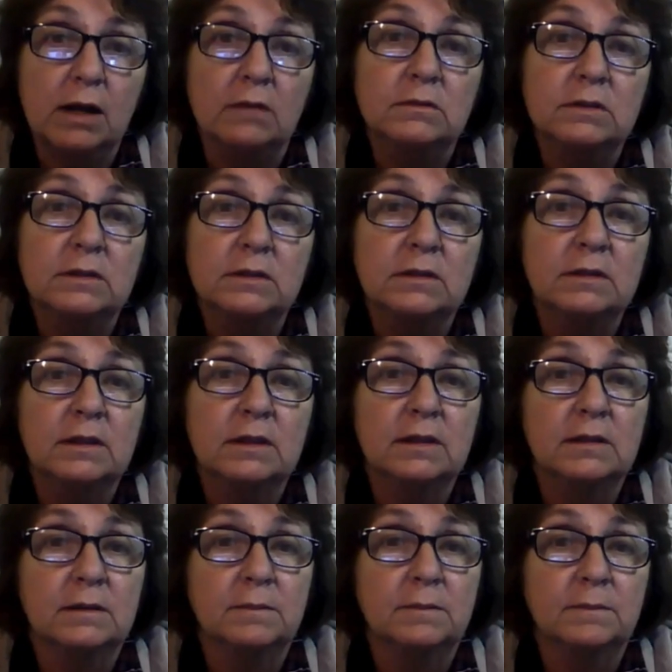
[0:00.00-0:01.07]
around
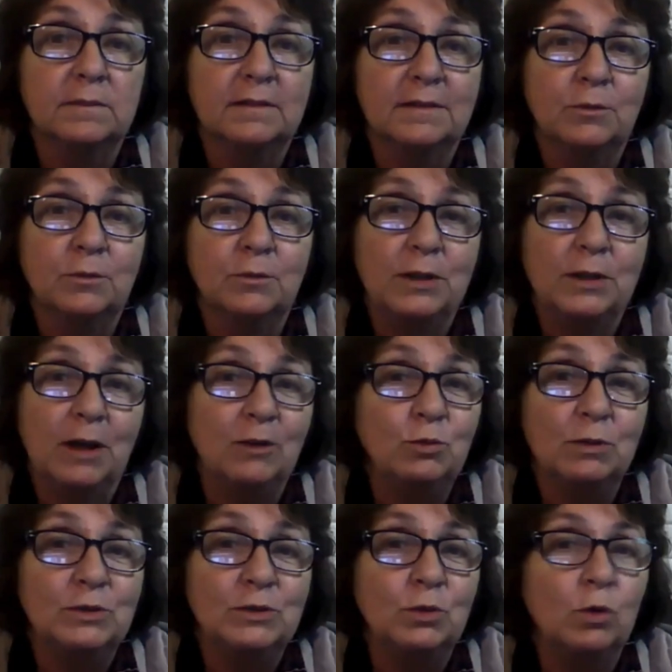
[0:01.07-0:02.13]
we
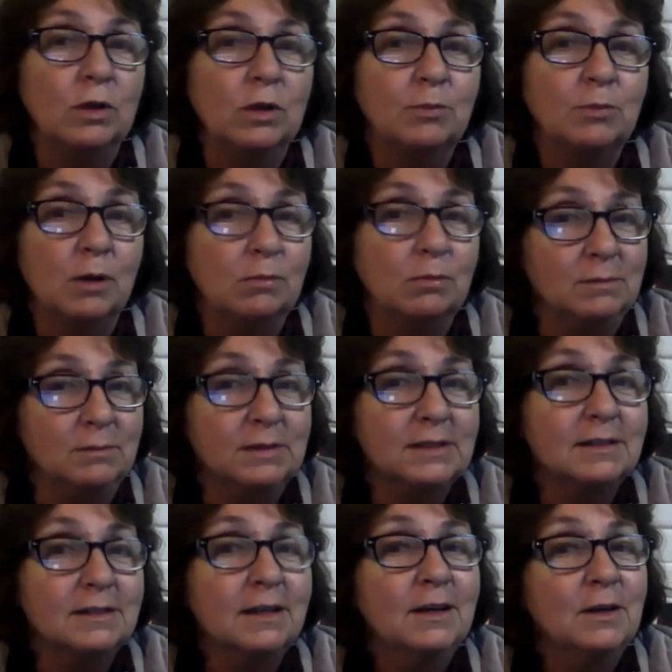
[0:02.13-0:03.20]
don't want to call it
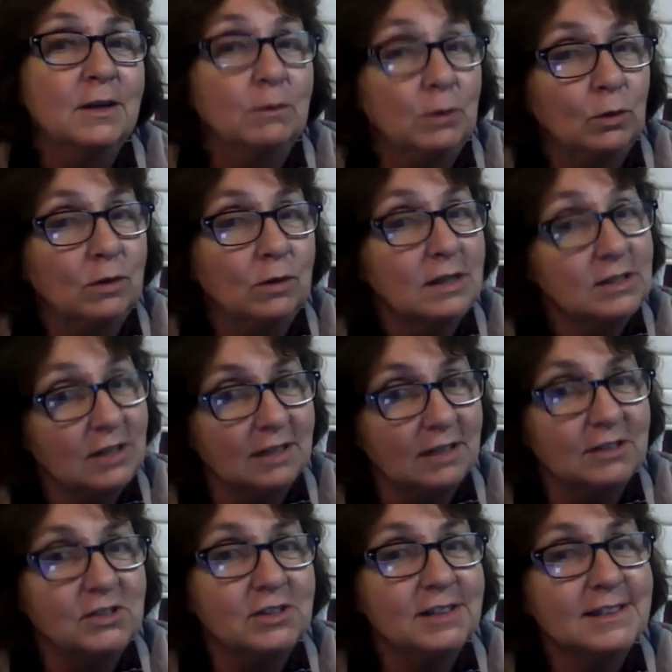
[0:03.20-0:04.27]
problems, we call it
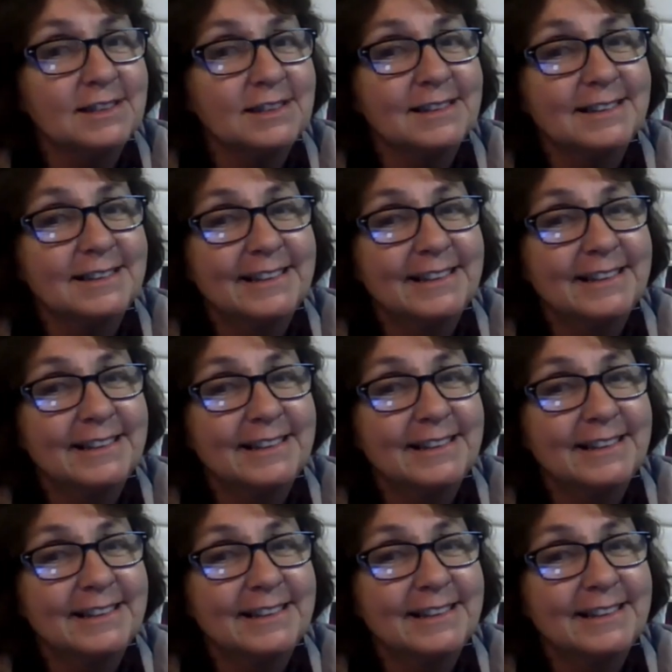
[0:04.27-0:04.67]
challenges.